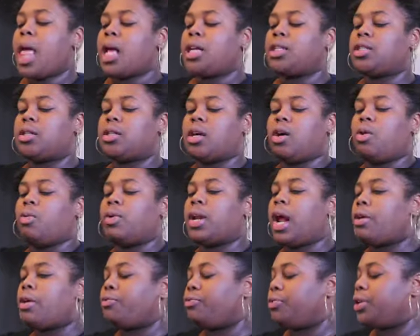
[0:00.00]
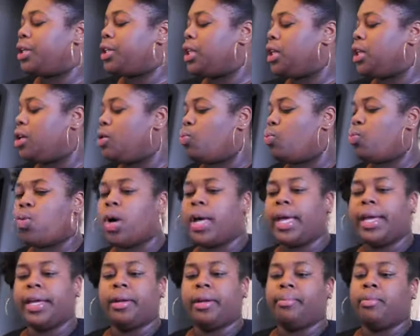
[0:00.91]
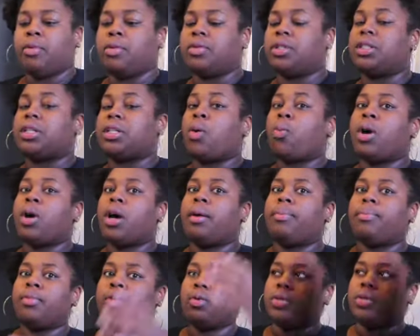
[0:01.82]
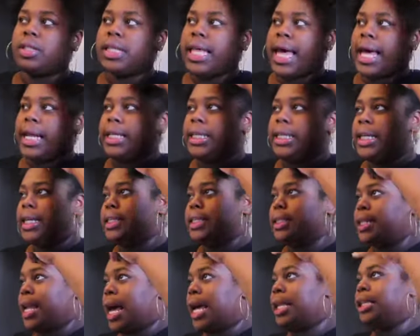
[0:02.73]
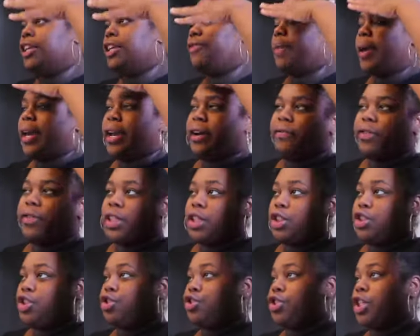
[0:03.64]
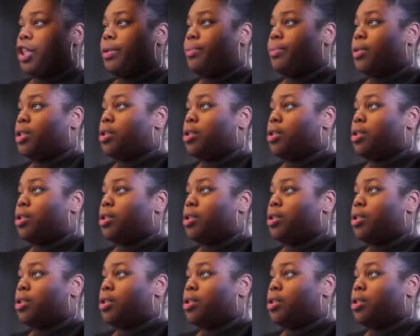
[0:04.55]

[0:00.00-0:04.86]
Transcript: So what I really want in a mousse is I want a mousse that does not leave my hair feeling stripped.